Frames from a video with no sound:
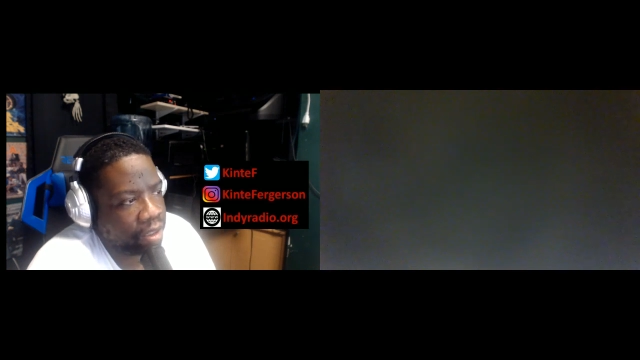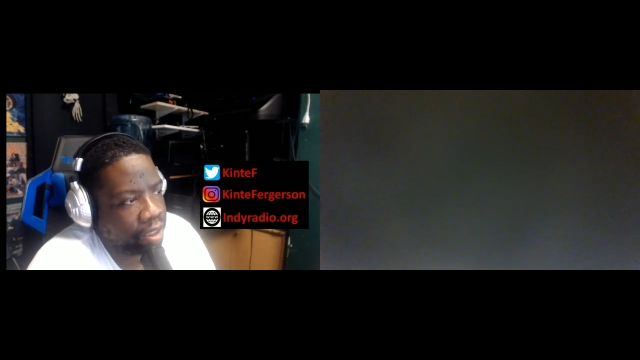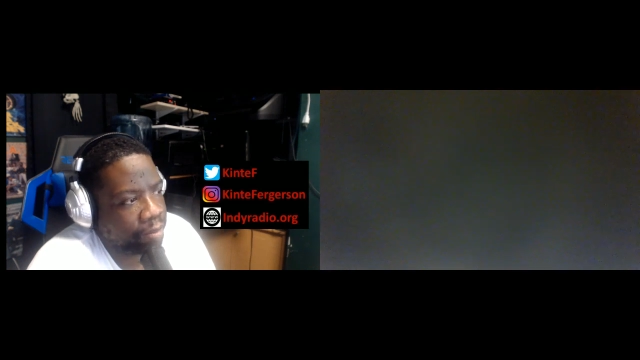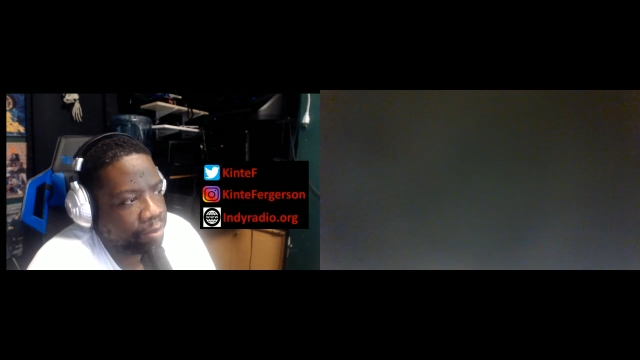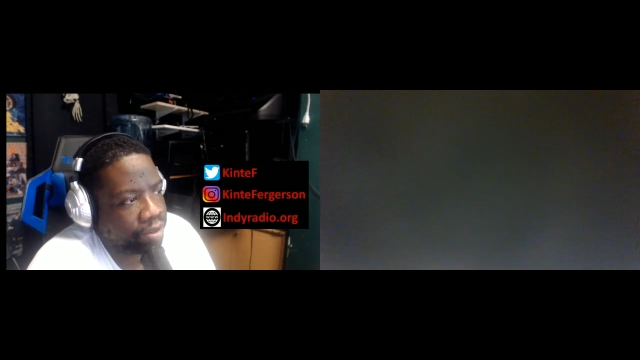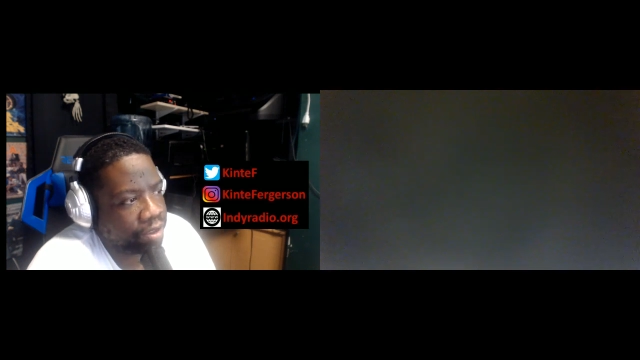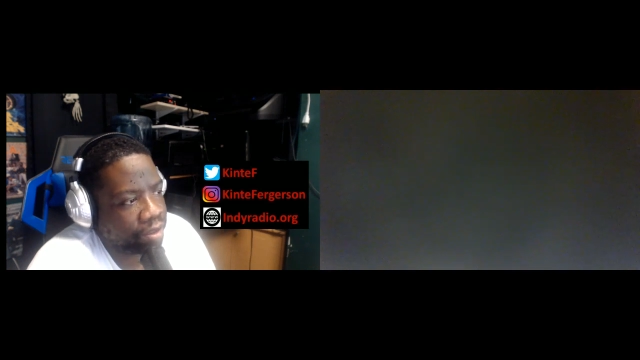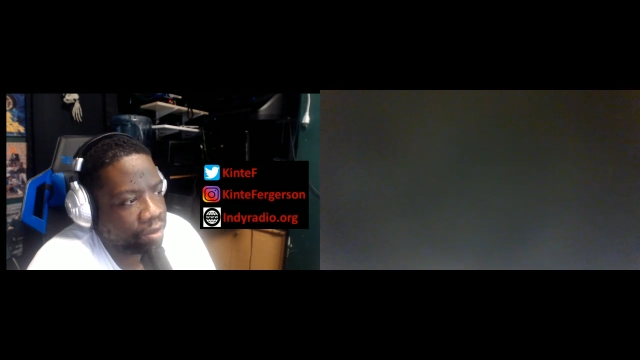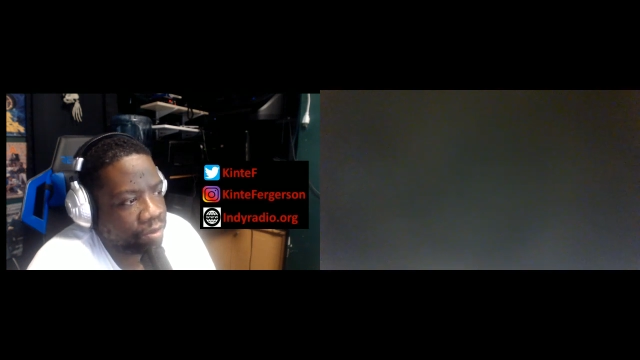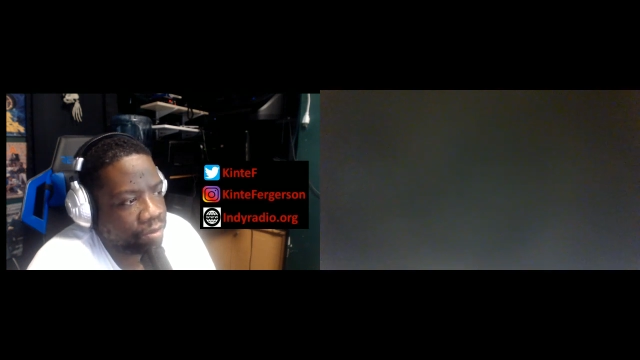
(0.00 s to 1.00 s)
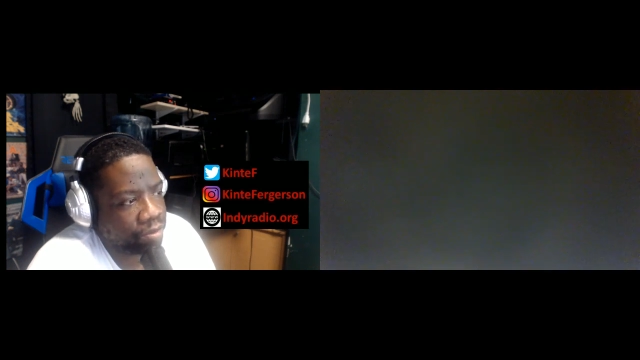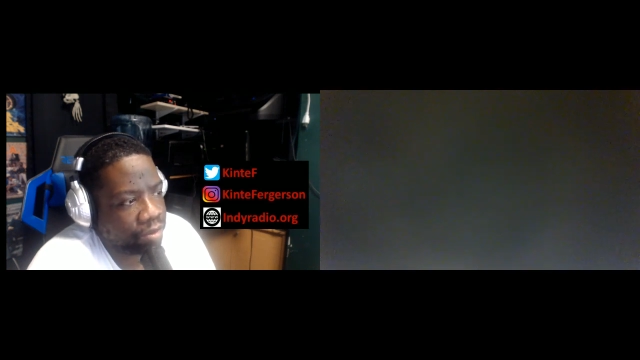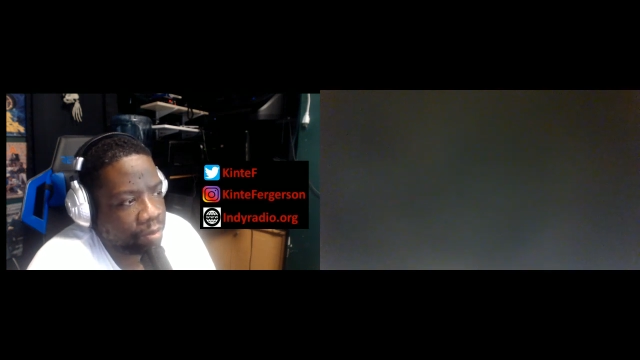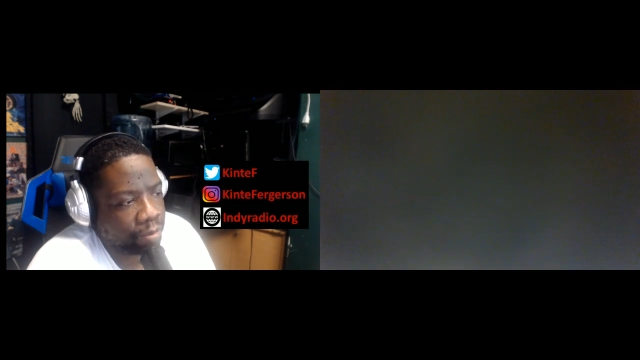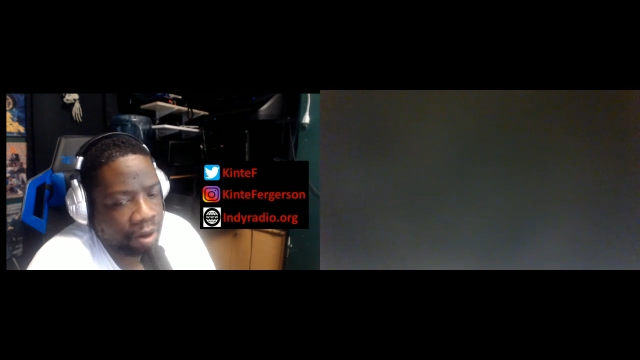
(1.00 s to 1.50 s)
that person or
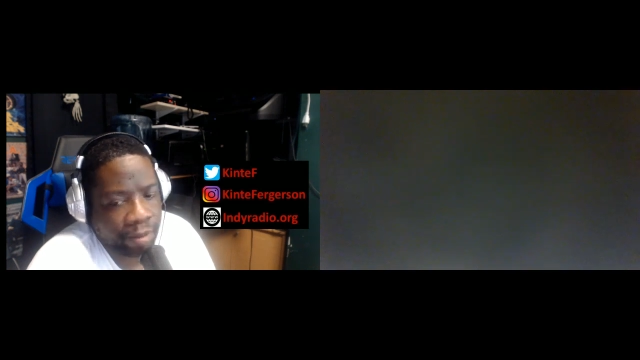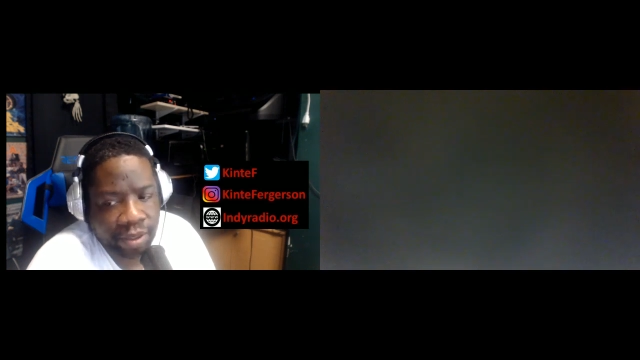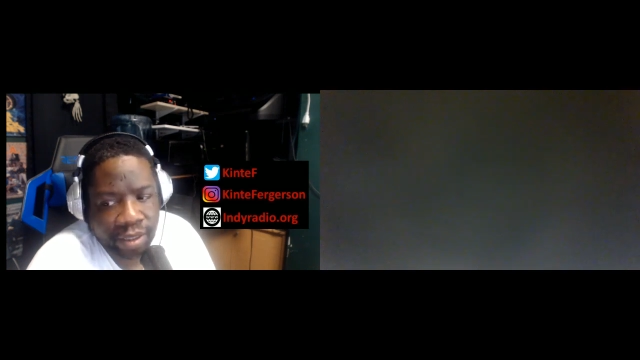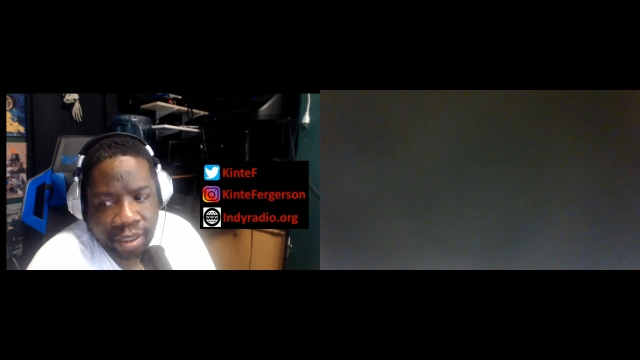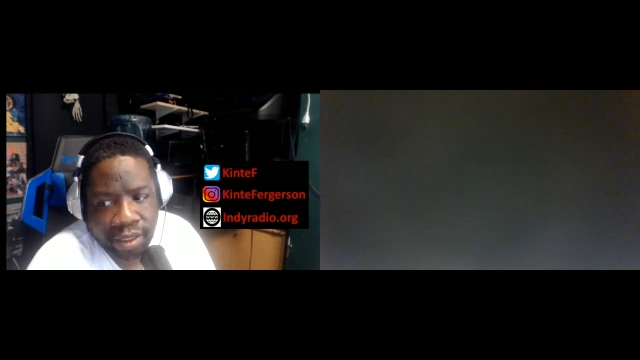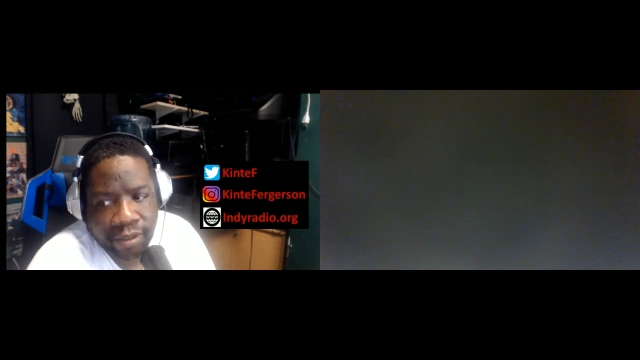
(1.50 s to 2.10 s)
some crap like that.